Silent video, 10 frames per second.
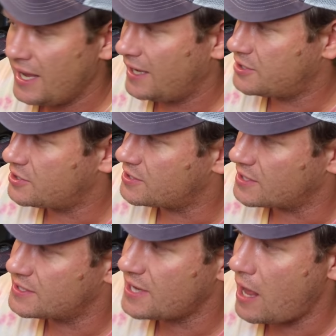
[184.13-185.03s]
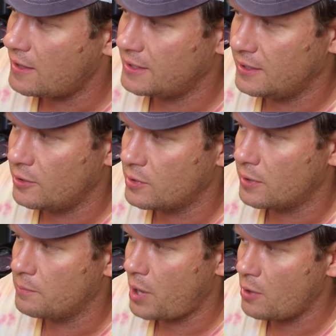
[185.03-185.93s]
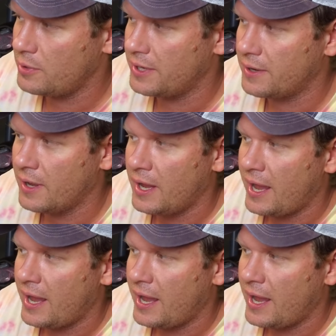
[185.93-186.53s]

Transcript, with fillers: It's just a solid little component